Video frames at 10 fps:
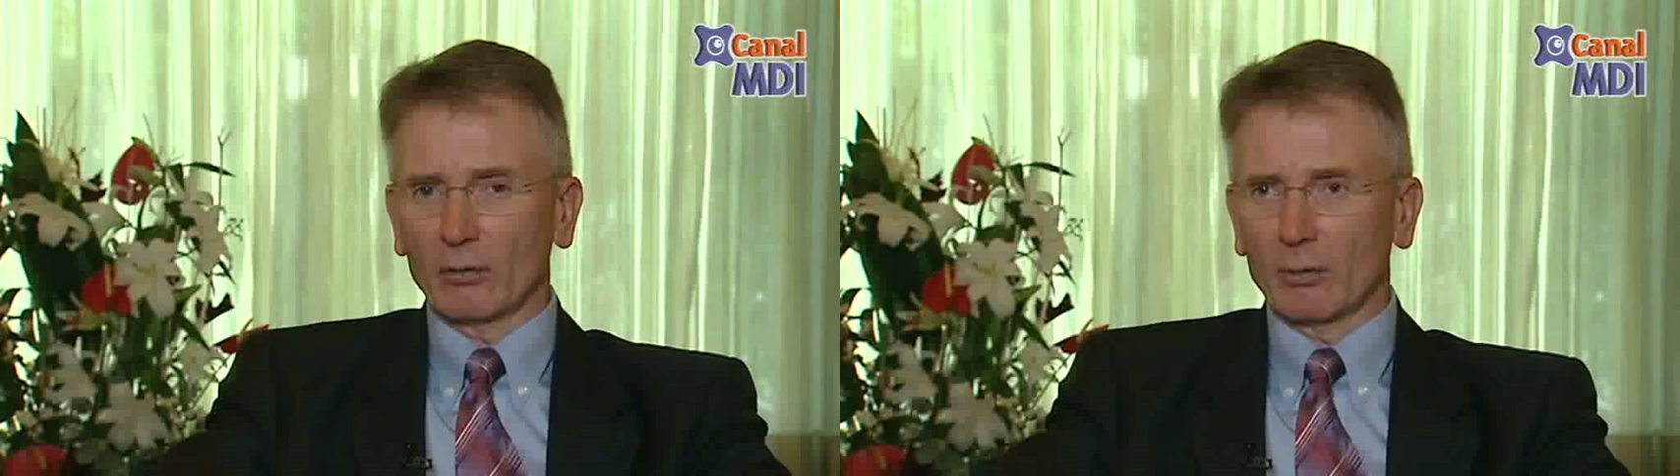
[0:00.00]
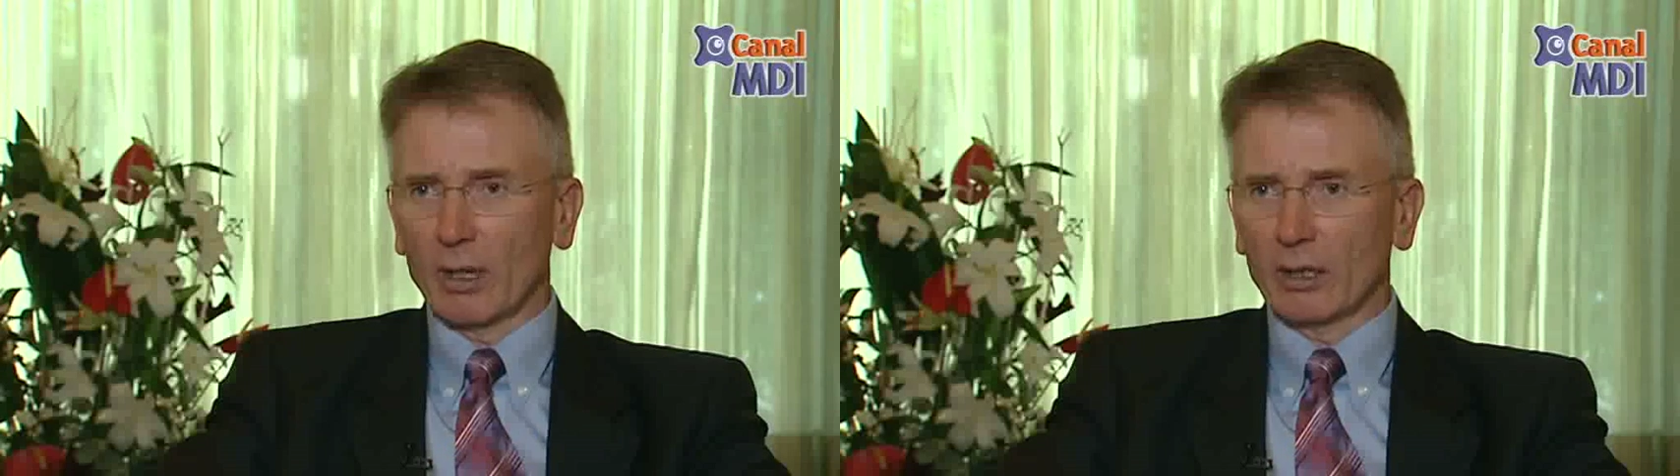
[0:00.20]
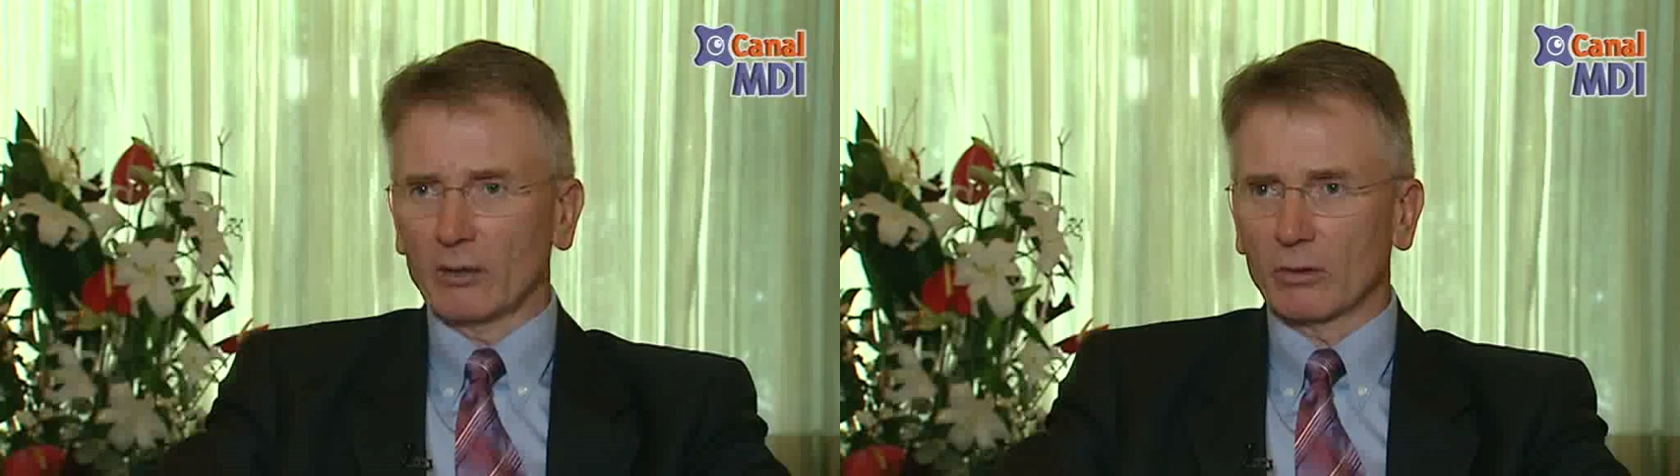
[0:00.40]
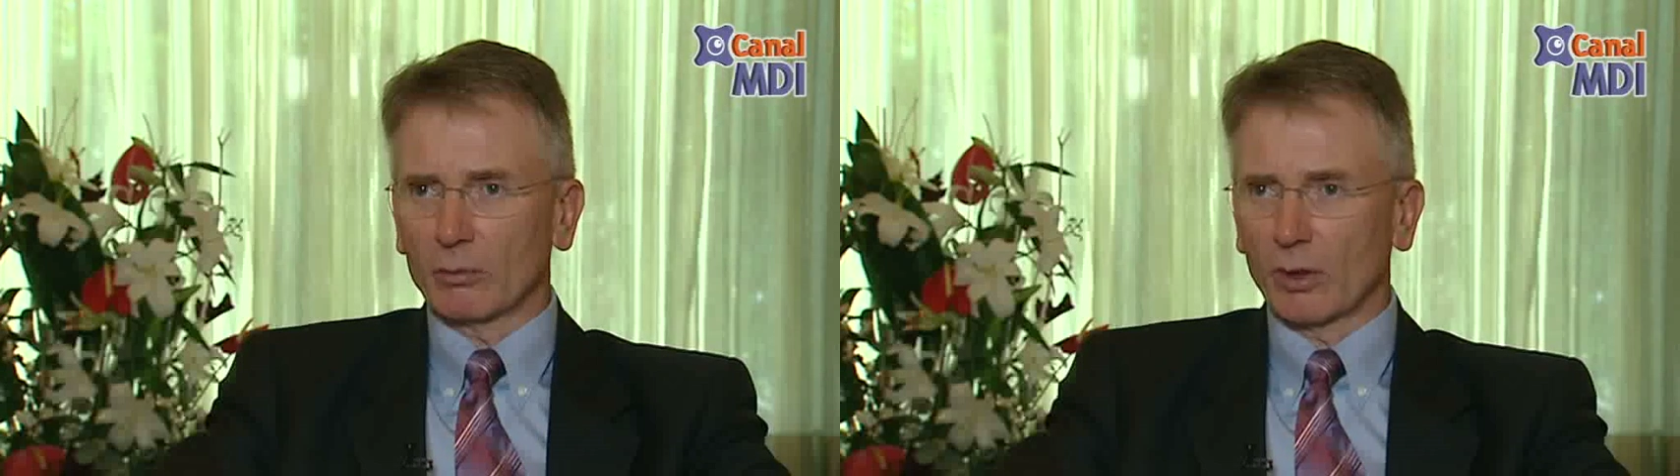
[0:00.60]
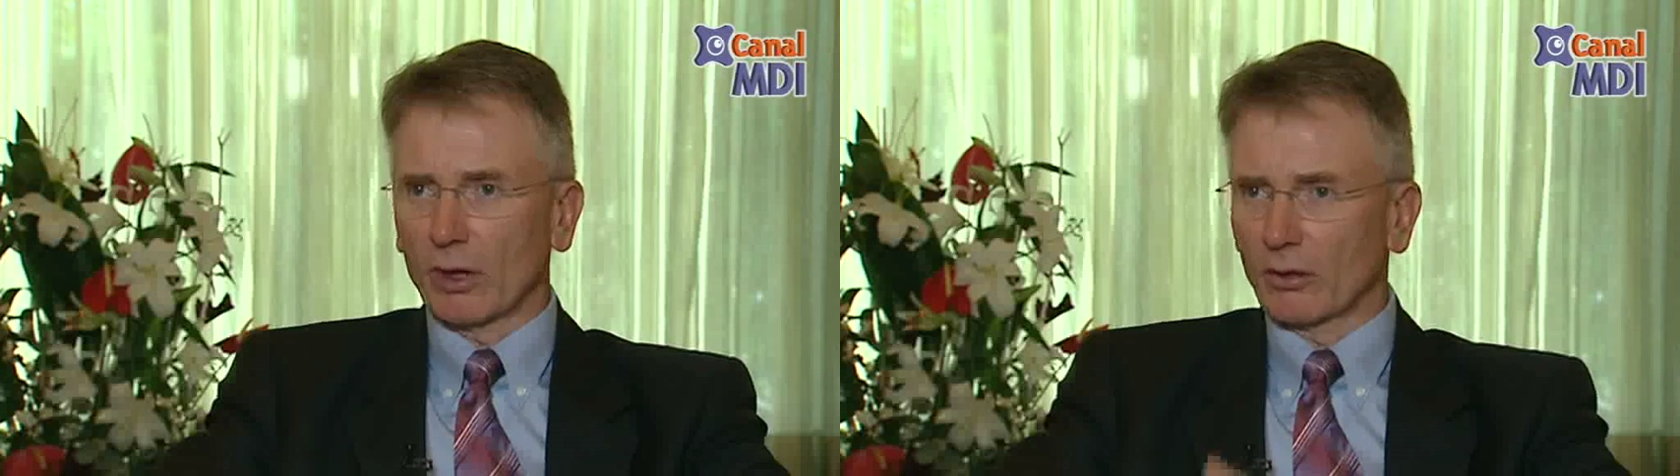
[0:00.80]
we're making some
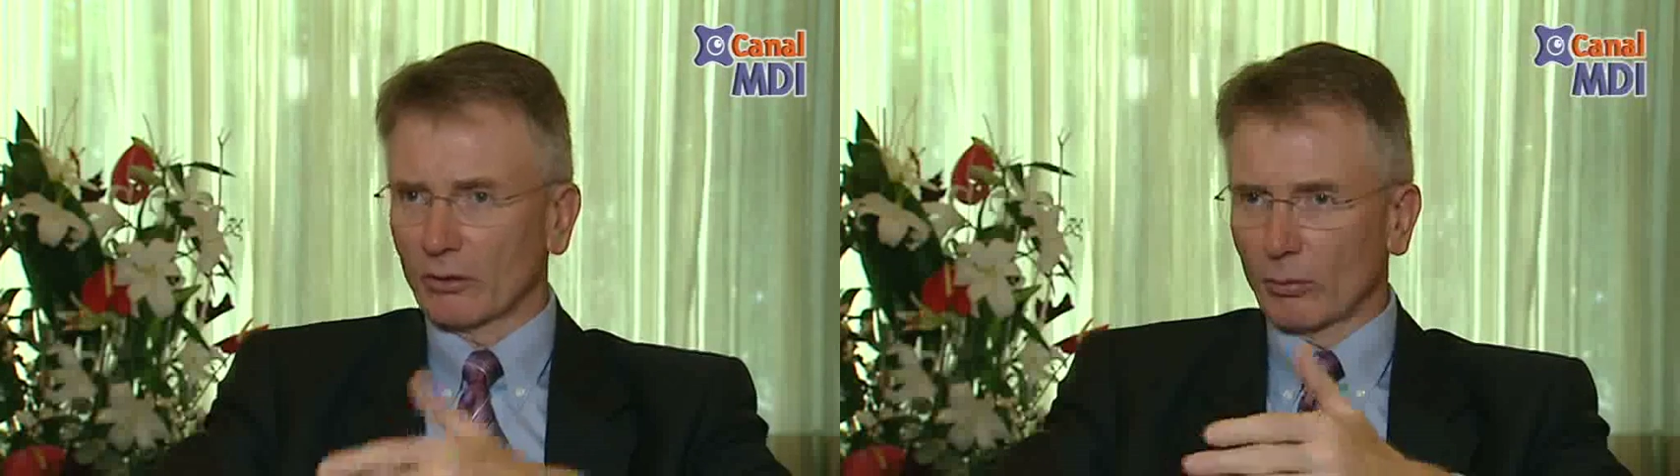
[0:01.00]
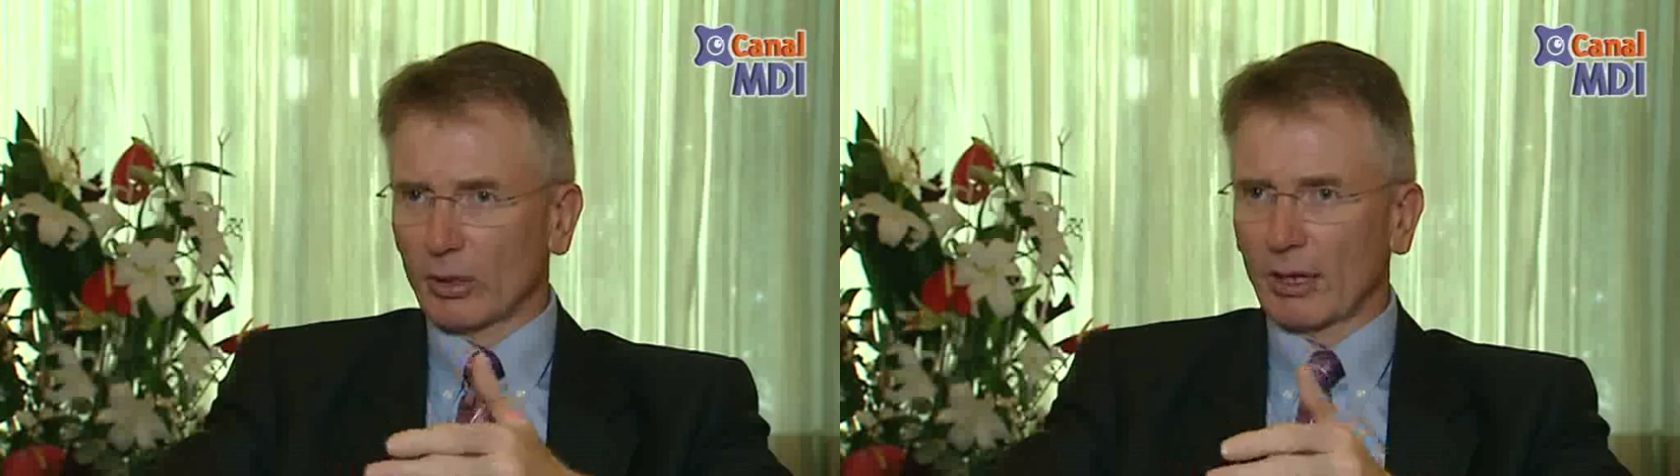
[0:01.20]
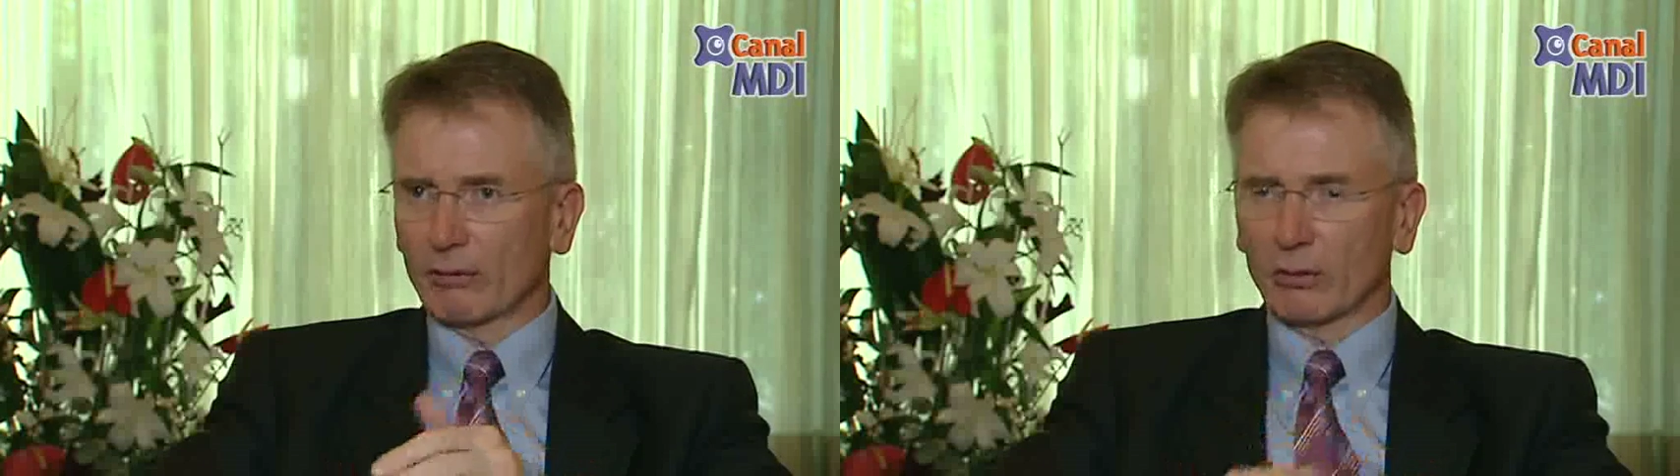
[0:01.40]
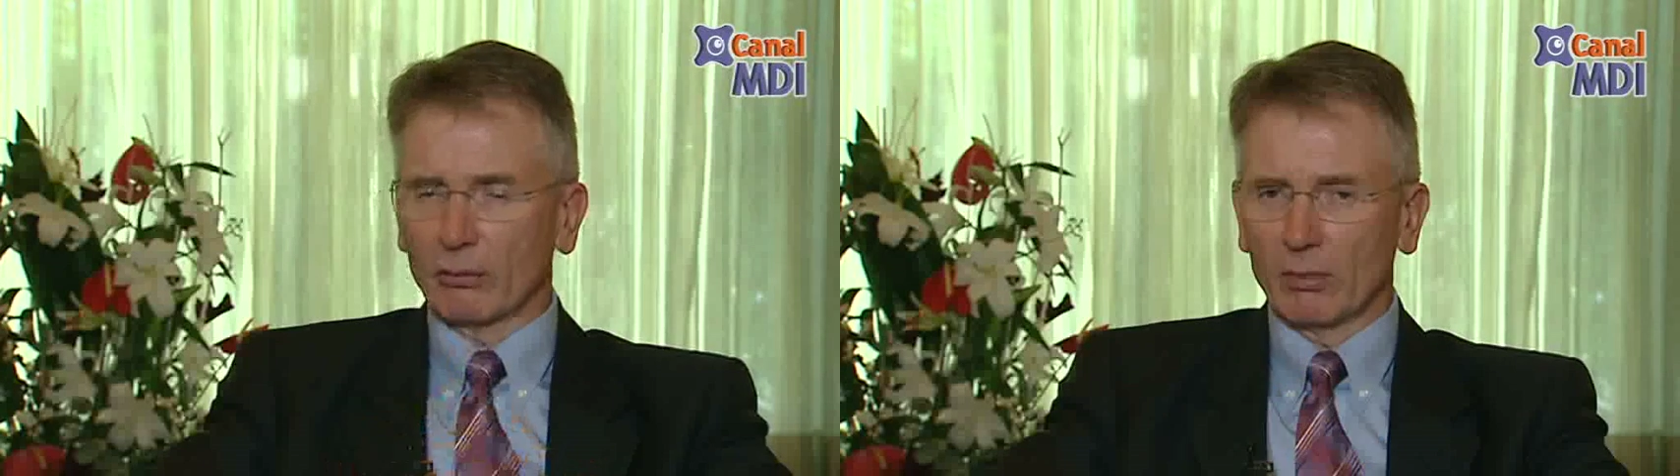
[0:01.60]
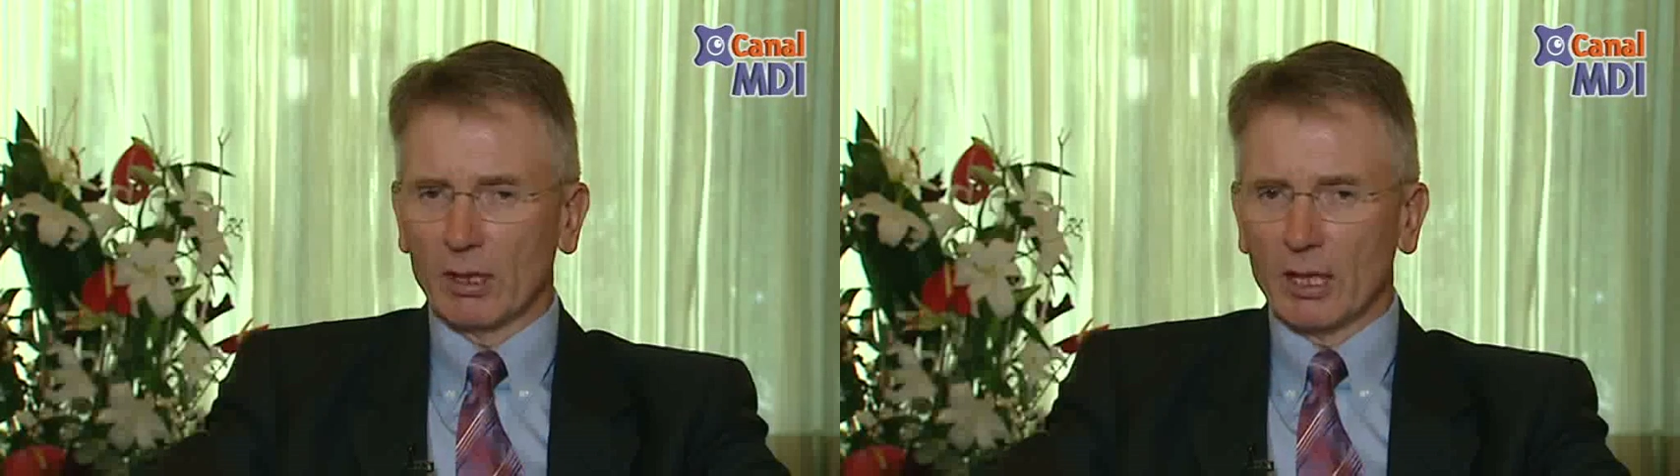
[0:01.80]
progress, and we have some